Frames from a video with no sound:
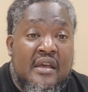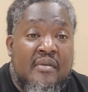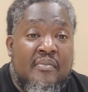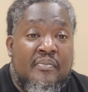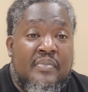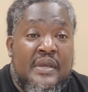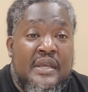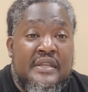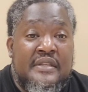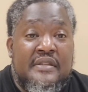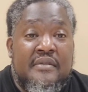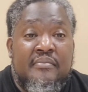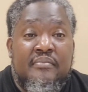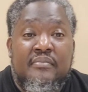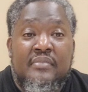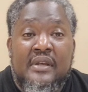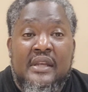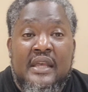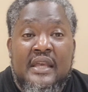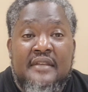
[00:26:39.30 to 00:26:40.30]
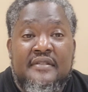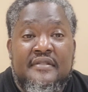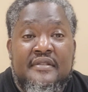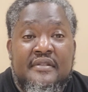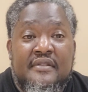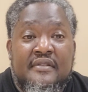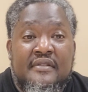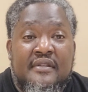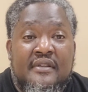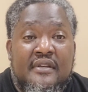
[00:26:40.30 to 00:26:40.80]
peace and
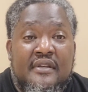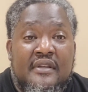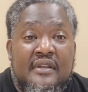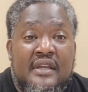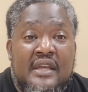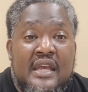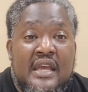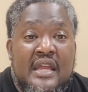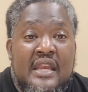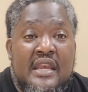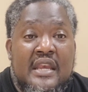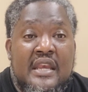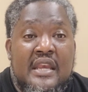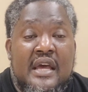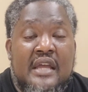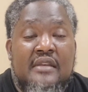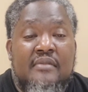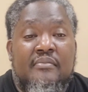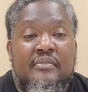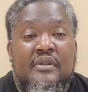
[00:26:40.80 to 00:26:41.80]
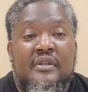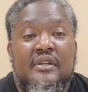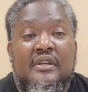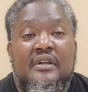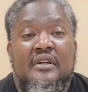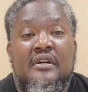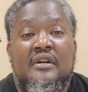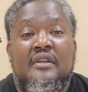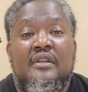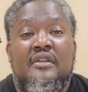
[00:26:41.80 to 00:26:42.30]
blessing. Nothing but
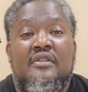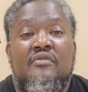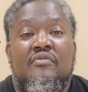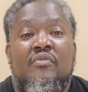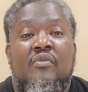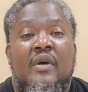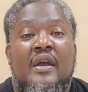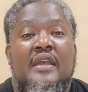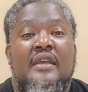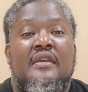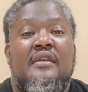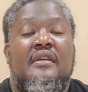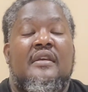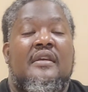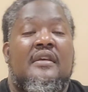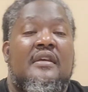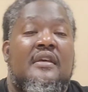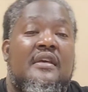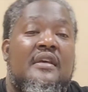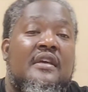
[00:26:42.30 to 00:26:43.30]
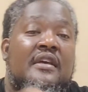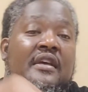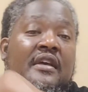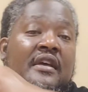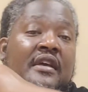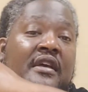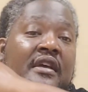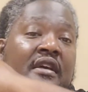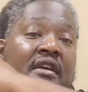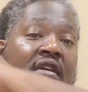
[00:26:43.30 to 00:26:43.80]
love this way.
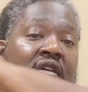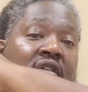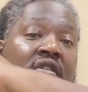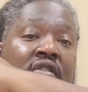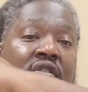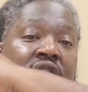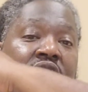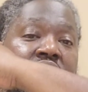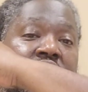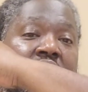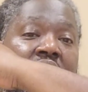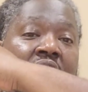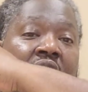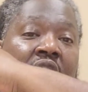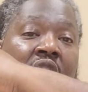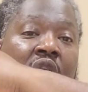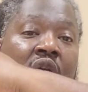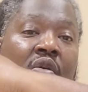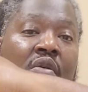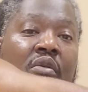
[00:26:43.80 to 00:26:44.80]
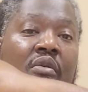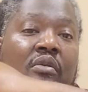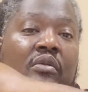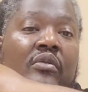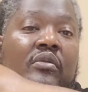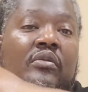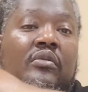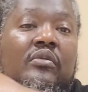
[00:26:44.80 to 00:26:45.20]
Shalom.